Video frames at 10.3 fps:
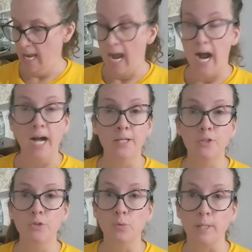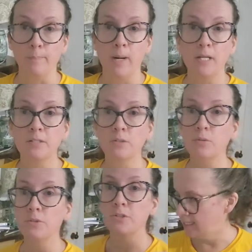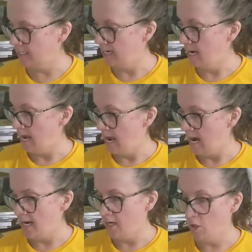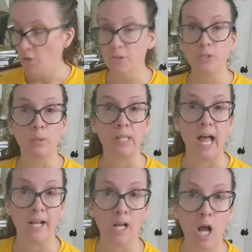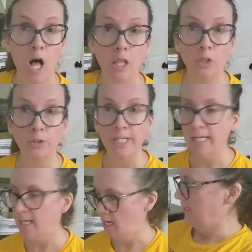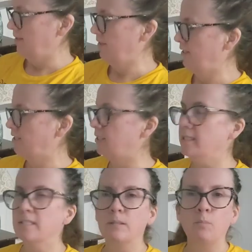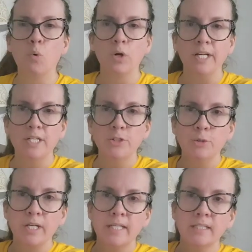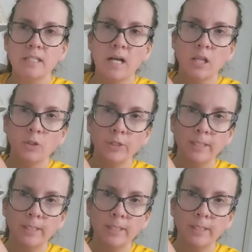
I enjoy puzzles. I also like coloring. This is a more intricate coloring